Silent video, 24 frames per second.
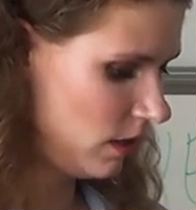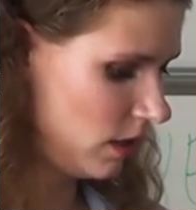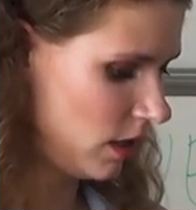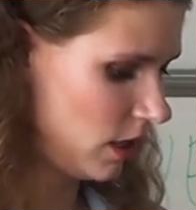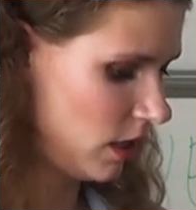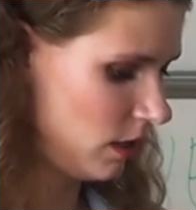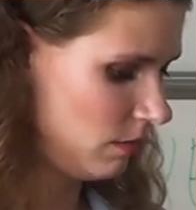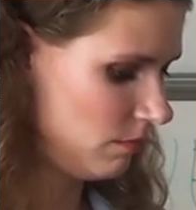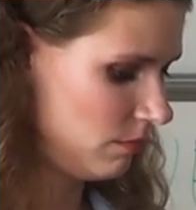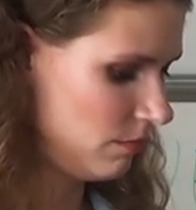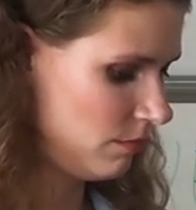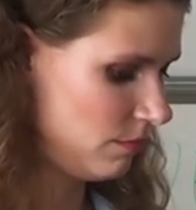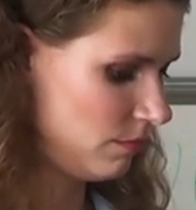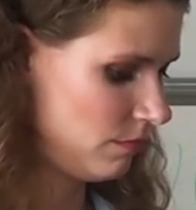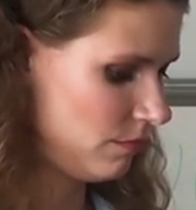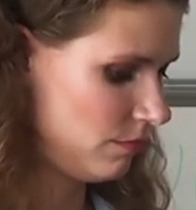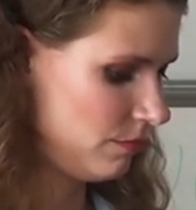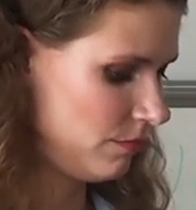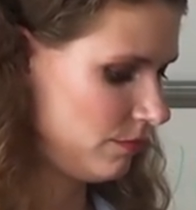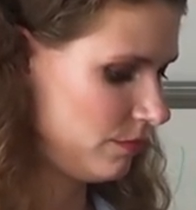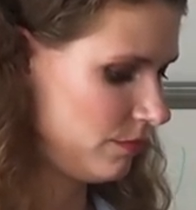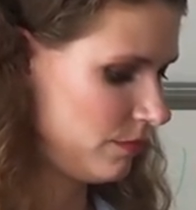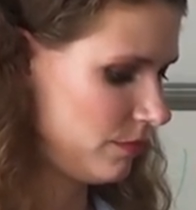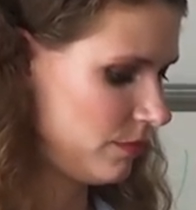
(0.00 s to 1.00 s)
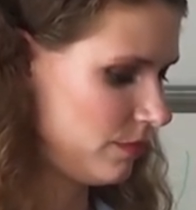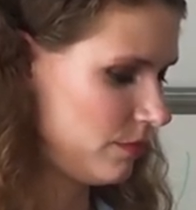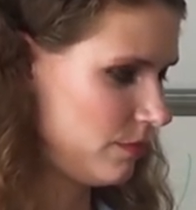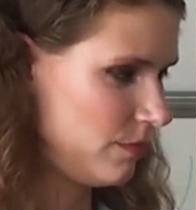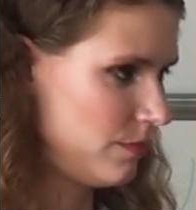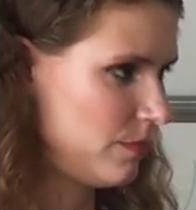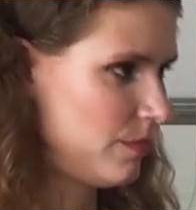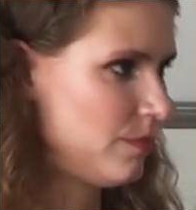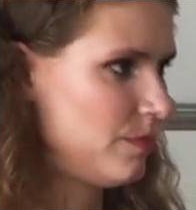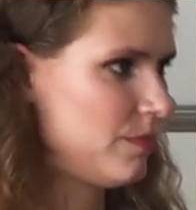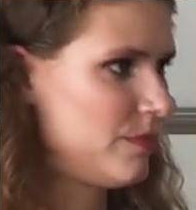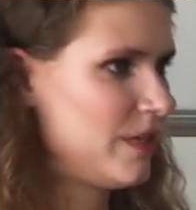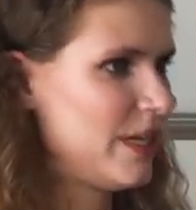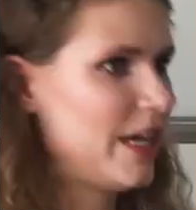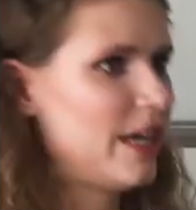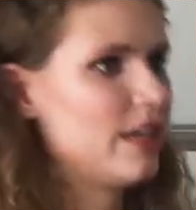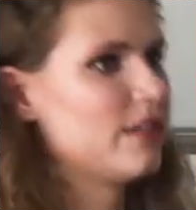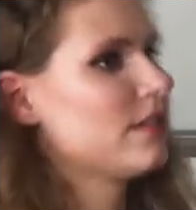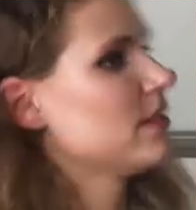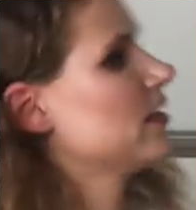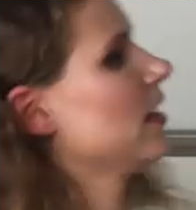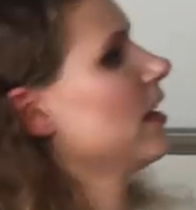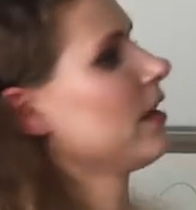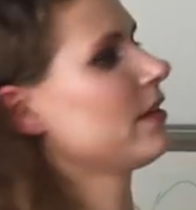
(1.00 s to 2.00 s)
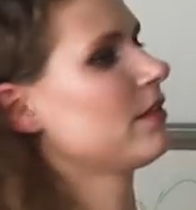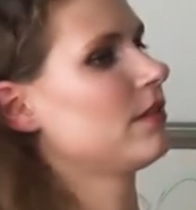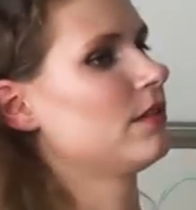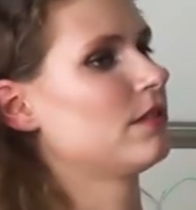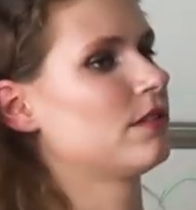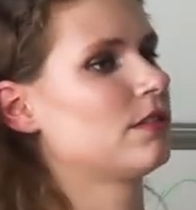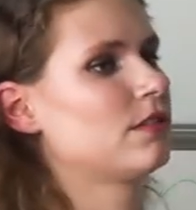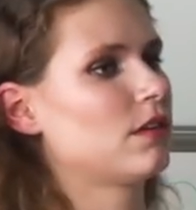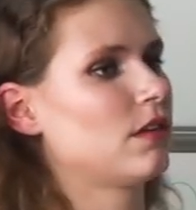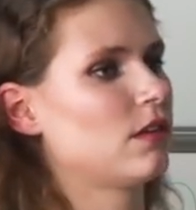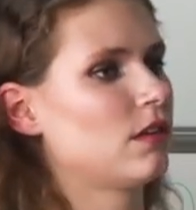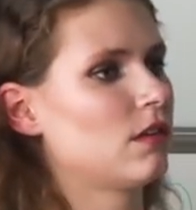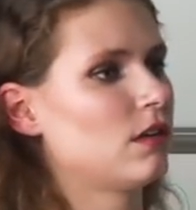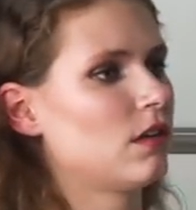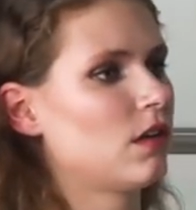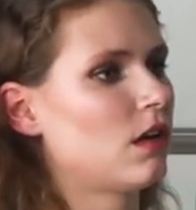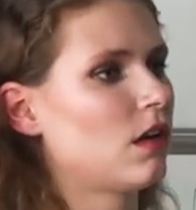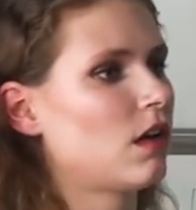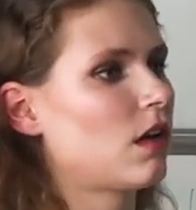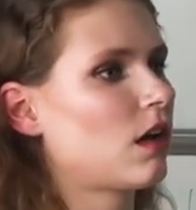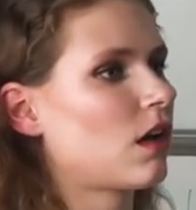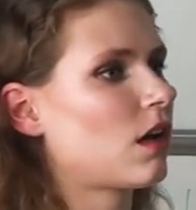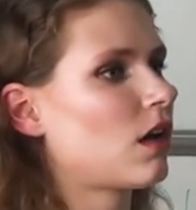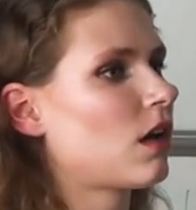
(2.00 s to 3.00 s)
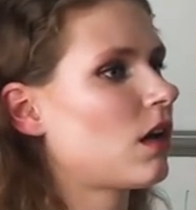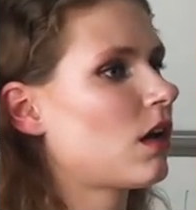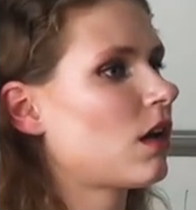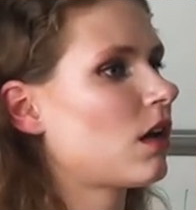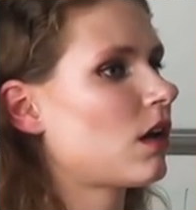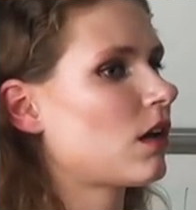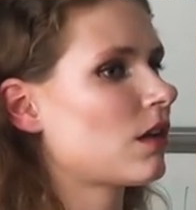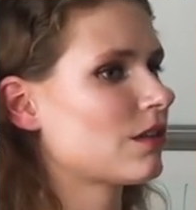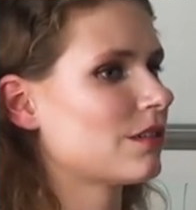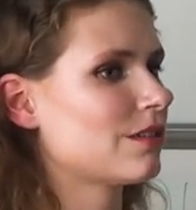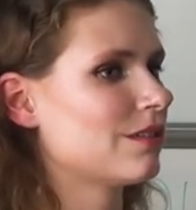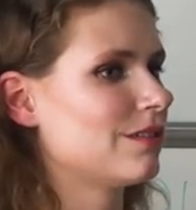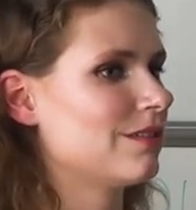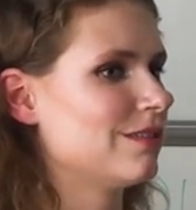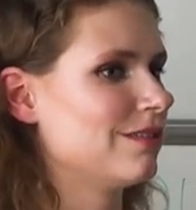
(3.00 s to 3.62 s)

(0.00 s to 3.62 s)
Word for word: Um, yeah, it's like this R.